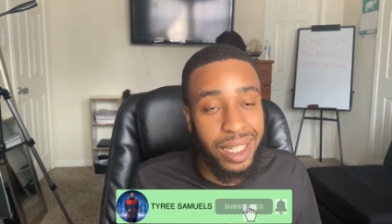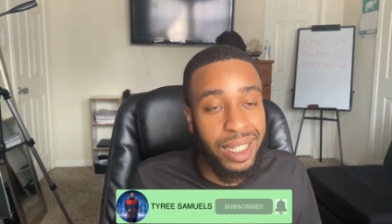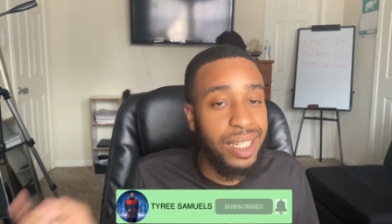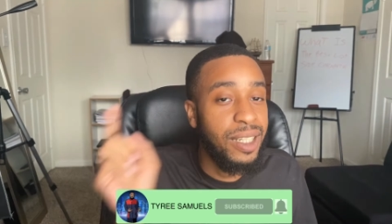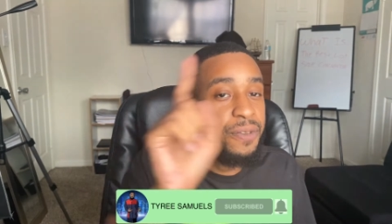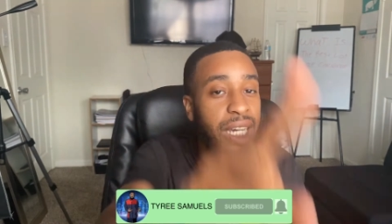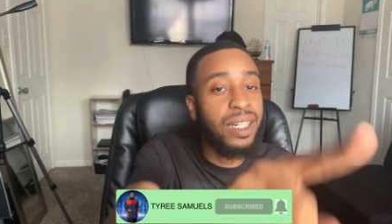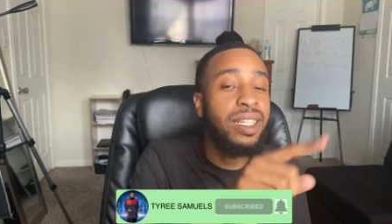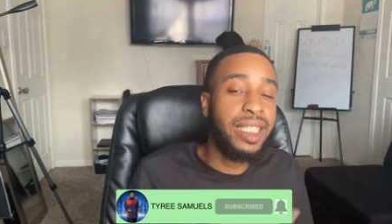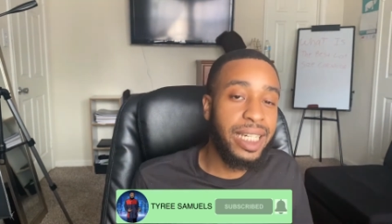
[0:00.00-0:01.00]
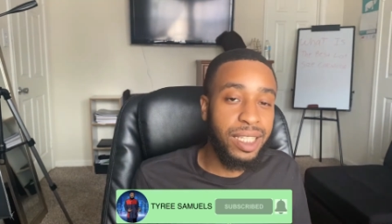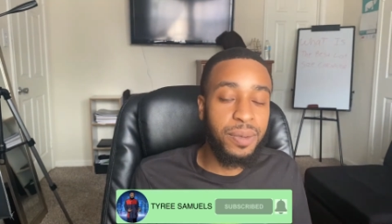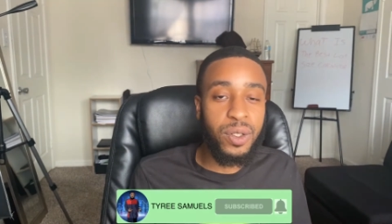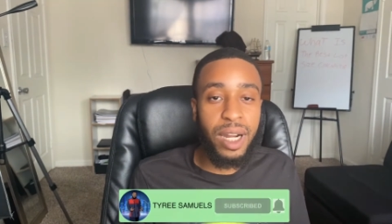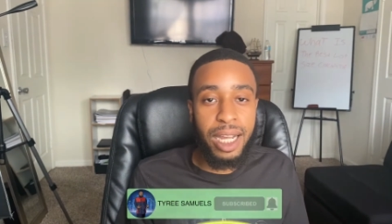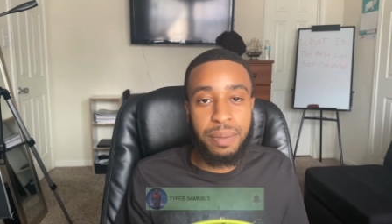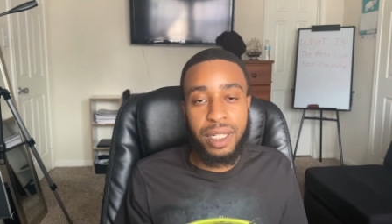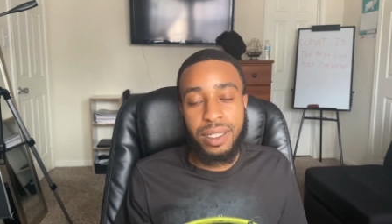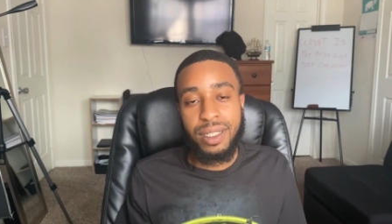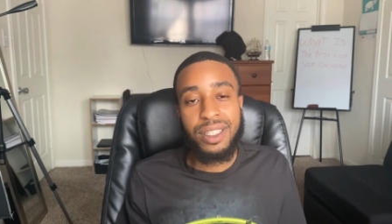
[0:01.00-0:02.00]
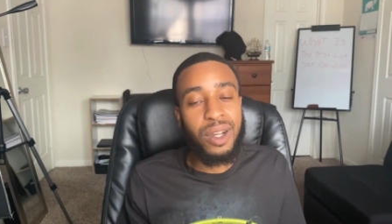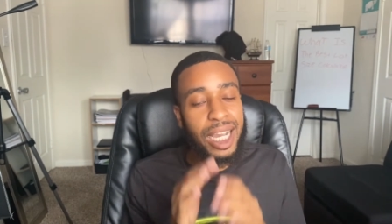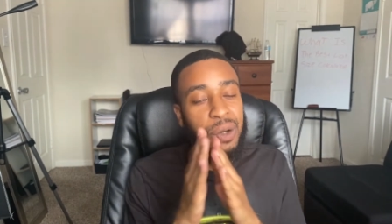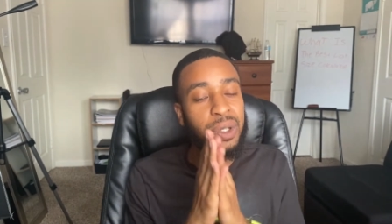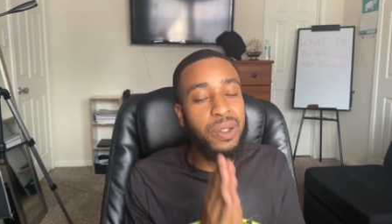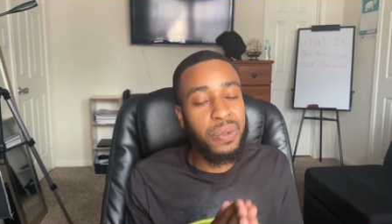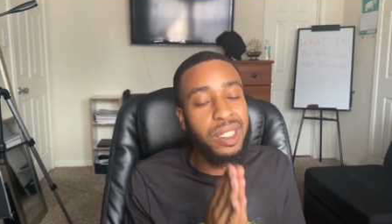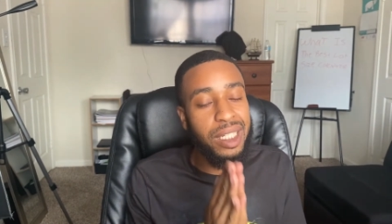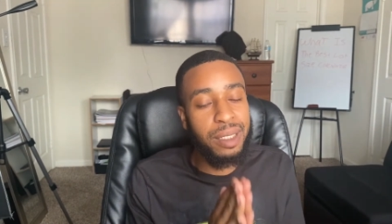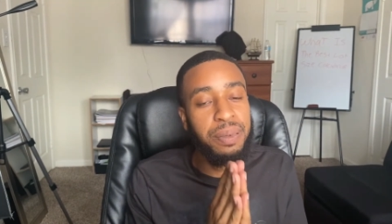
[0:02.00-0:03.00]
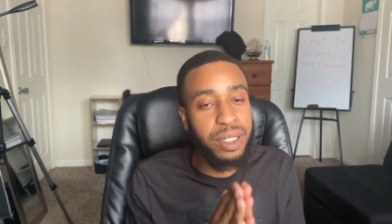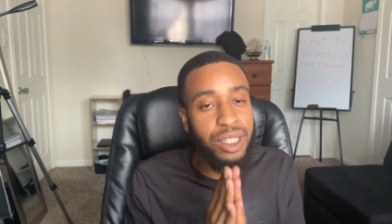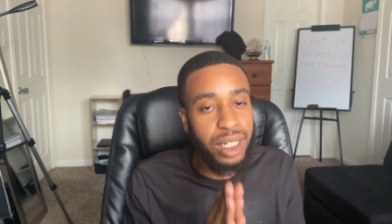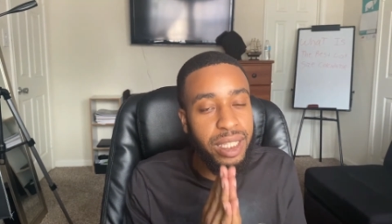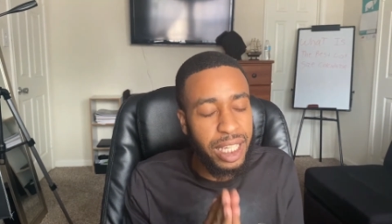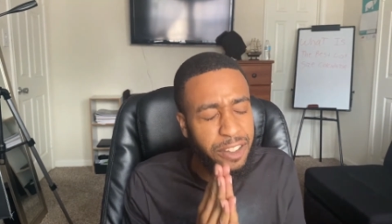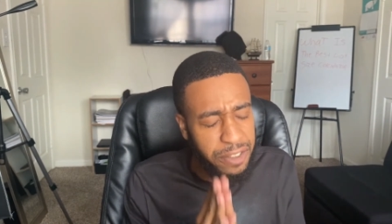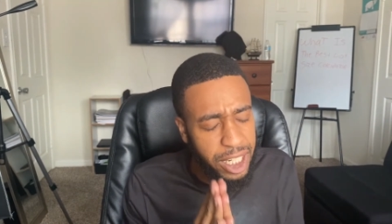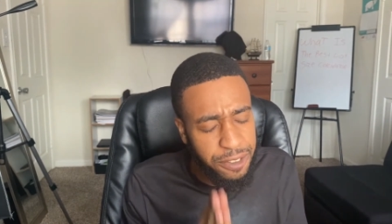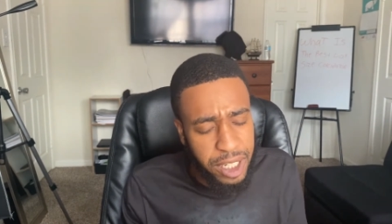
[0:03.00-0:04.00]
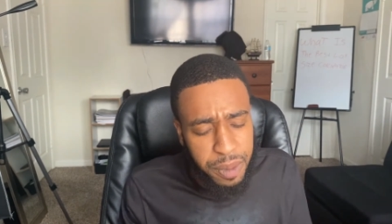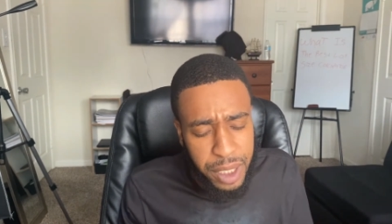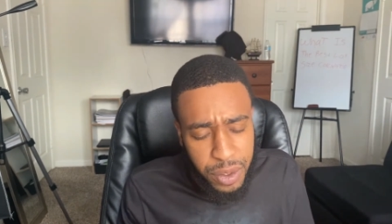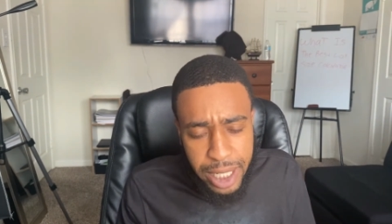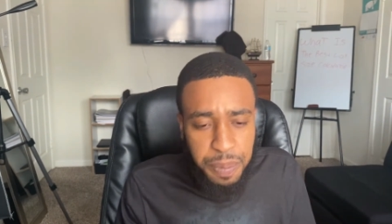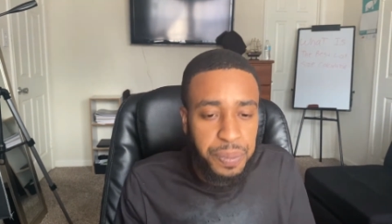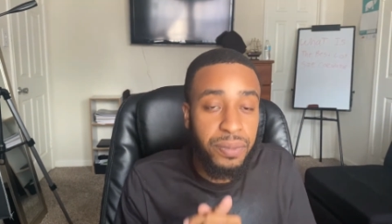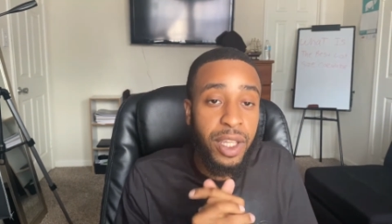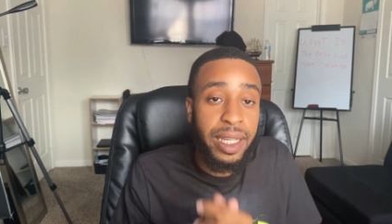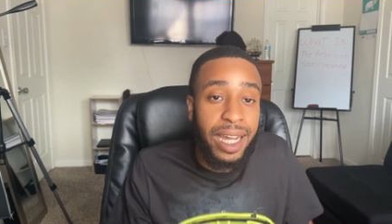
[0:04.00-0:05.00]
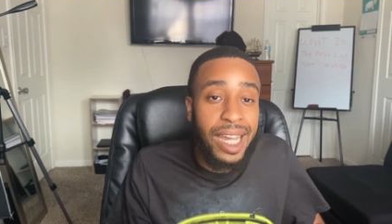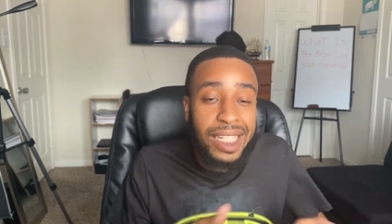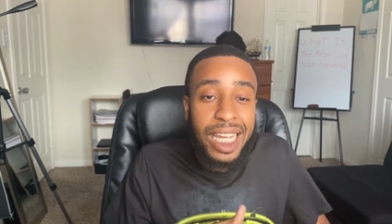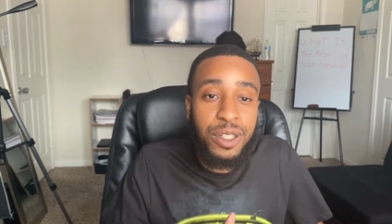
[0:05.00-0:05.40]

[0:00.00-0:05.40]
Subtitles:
is if y'all click that subscribe button. So I would really appreciate that very, very much, right? Now, as I was